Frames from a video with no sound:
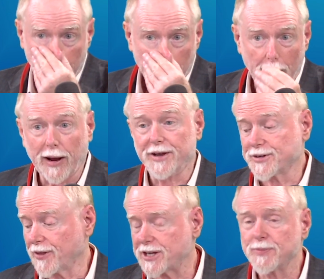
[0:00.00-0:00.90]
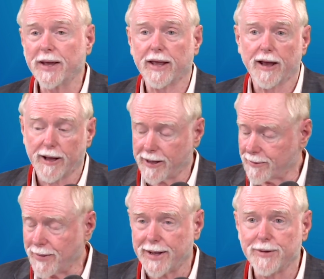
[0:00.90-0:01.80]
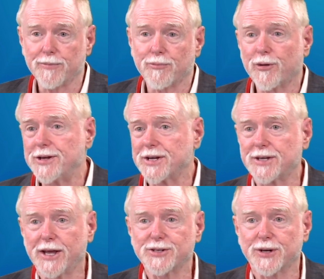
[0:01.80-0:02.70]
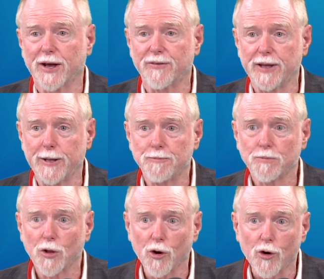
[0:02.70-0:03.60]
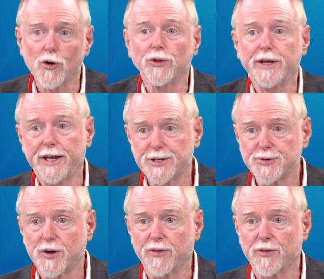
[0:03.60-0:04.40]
All right, so that's my my presentation of the early history of the